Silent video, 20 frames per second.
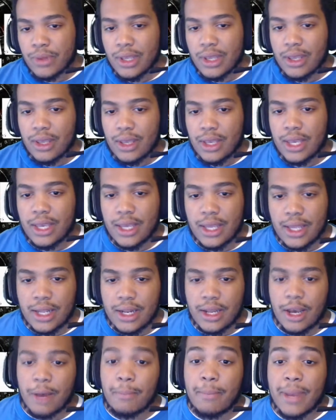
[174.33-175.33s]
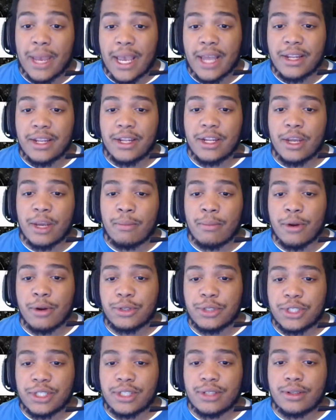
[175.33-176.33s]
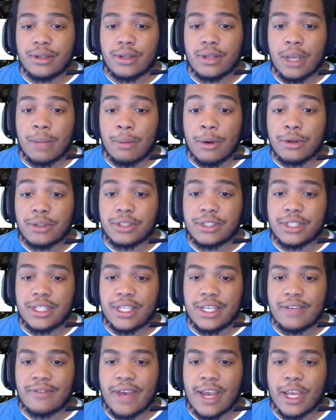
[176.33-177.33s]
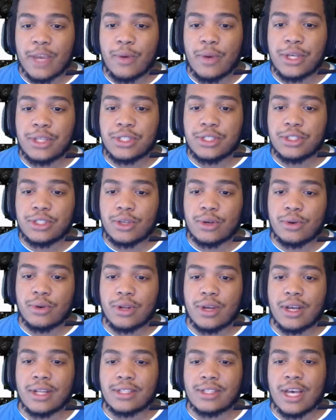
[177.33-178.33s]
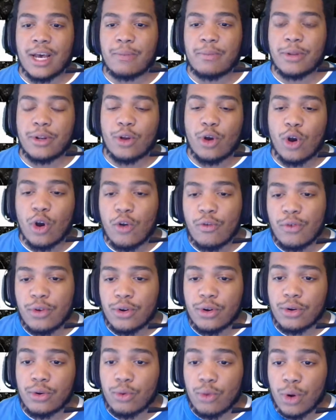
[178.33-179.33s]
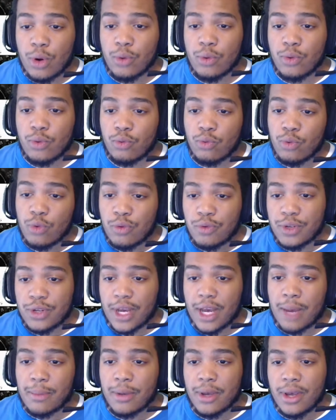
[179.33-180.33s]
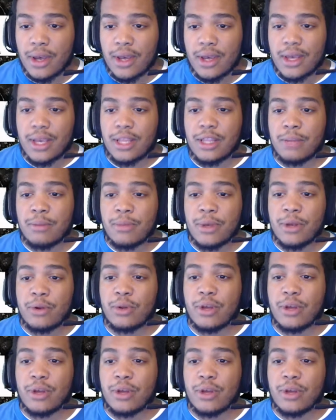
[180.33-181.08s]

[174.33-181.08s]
An abandoned emergency evacuation zone atop an overgrown rooftop in the middle of